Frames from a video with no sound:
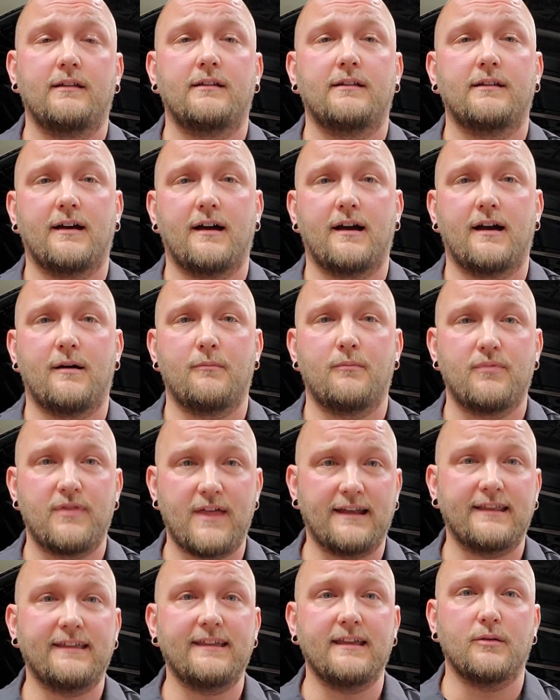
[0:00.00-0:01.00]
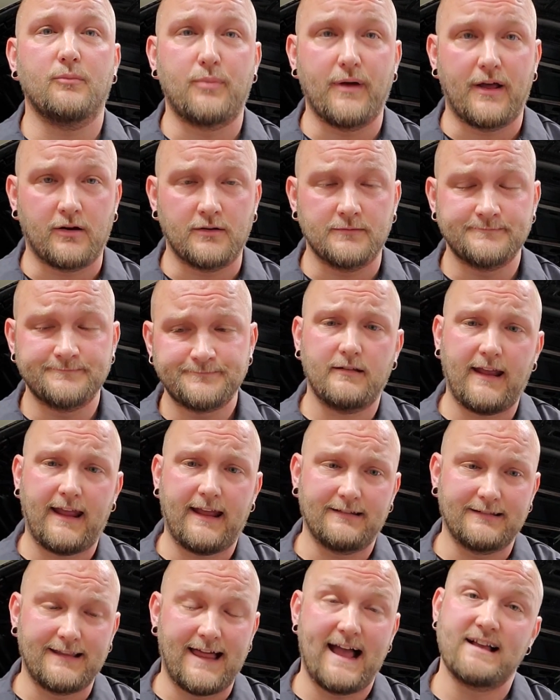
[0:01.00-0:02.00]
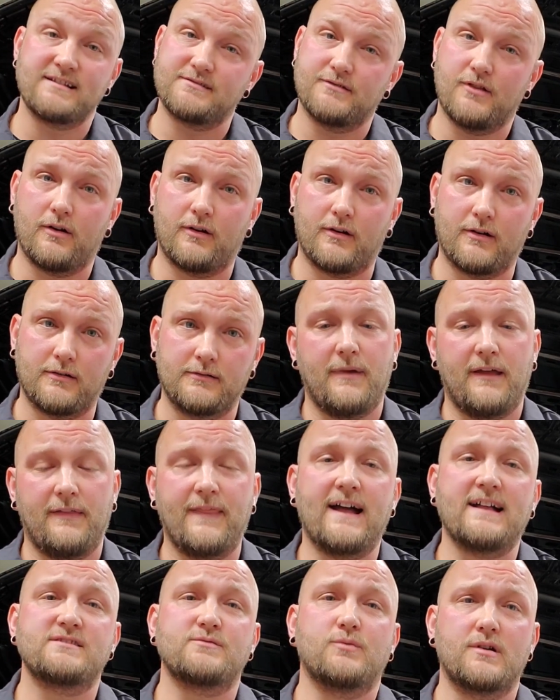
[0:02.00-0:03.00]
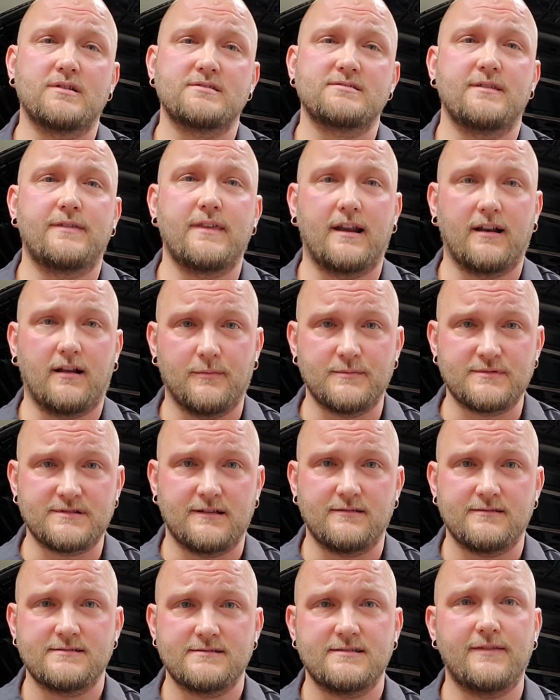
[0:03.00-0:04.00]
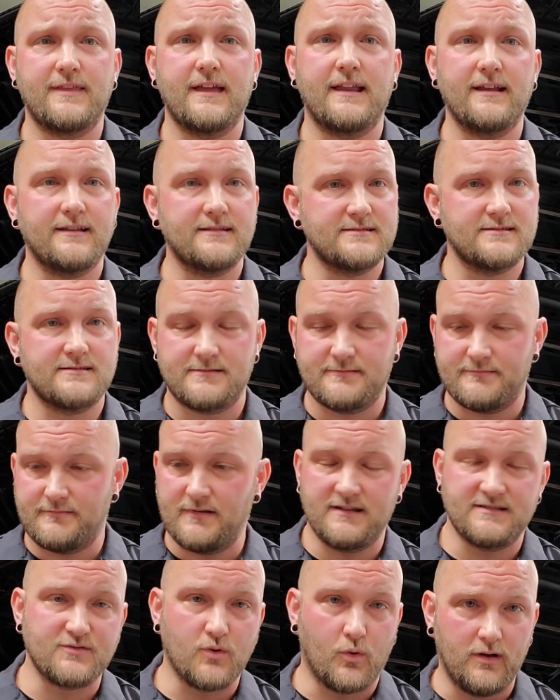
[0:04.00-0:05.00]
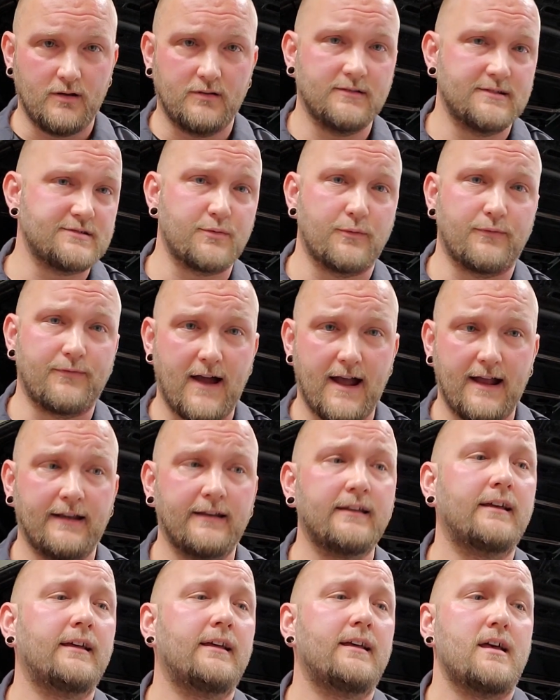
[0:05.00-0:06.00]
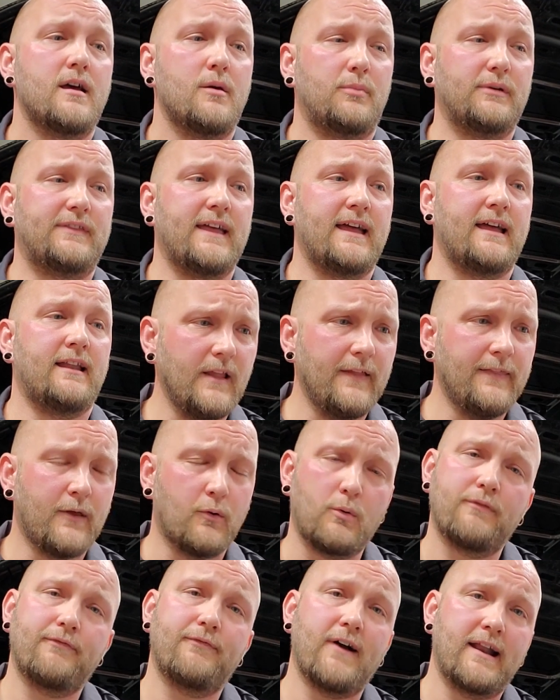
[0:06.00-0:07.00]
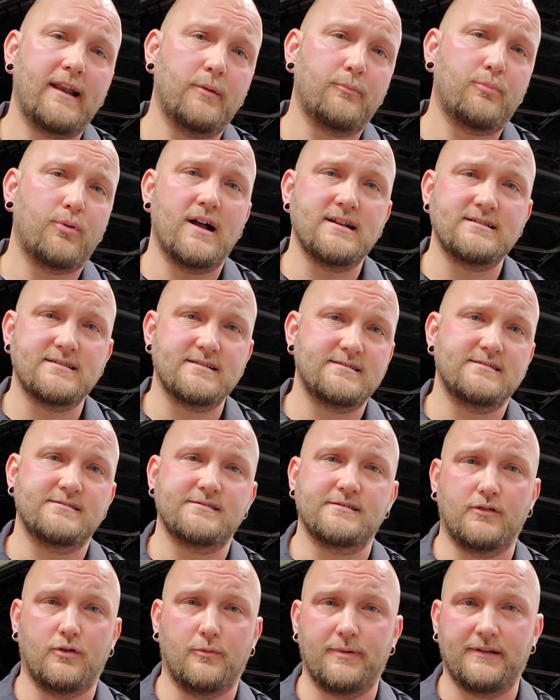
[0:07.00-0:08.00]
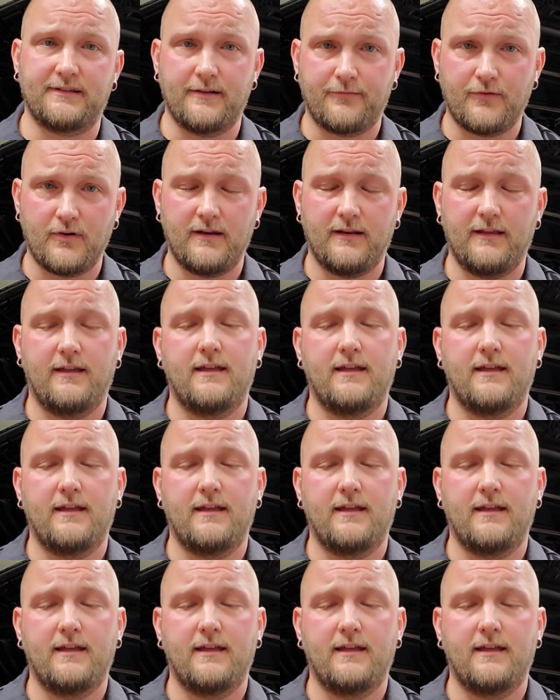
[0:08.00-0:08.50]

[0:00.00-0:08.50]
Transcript: that heat better and last longer. And that's where synthetic comes in. Synthetic it's oil, it's refined, but then that refining process is a little bit different,